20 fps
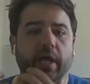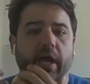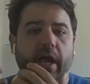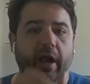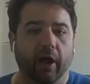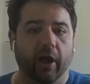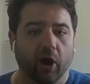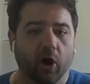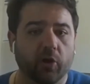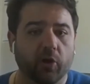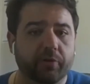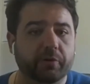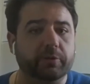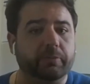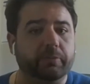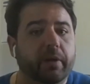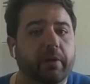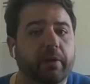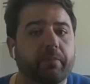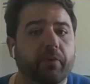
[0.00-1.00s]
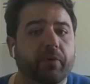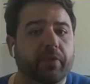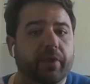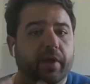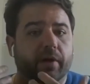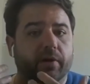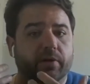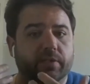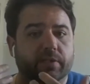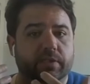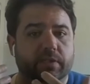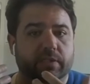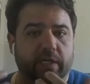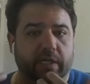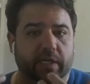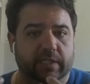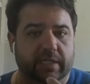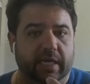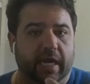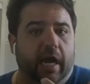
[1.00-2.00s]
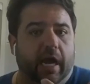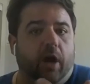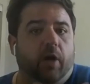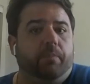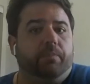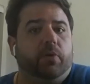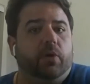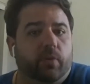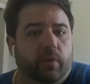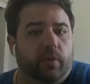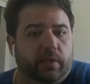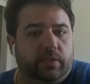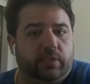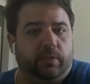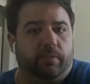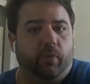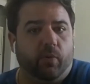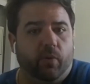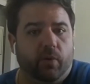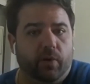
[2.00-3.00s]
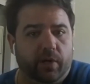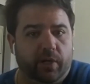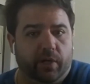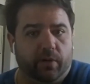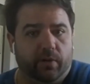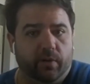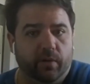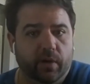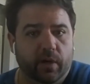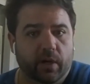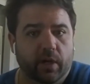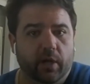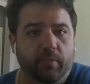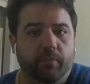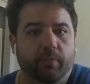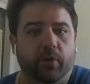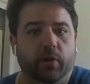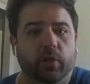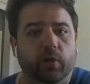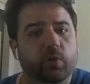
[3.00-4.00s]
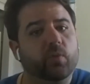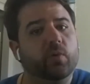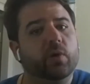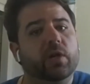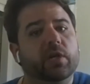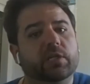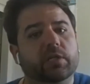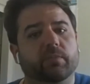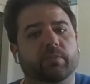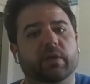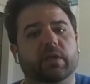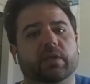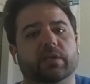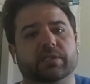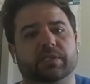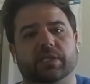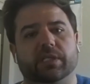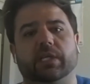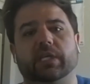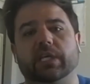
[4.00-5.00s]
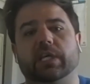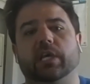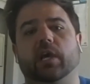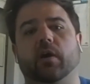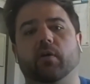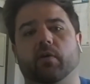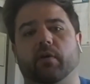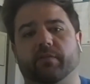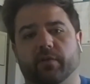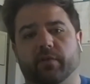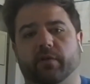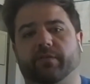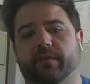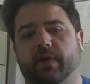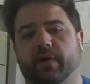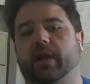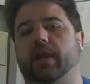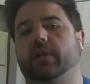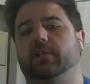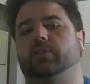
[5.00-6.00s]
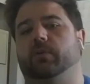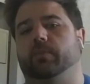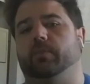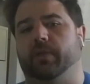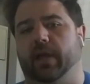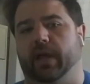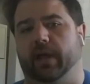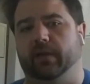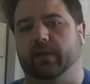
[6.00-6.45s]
and all those people there to help you and support you. But you need to be the CEO of your financial plan.